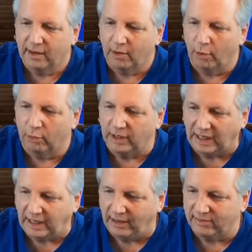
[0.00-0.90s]
hold
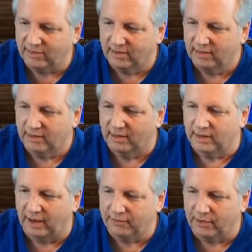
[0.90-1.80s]
east,
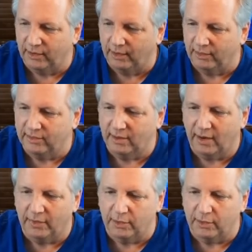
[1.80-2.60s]
left turns on the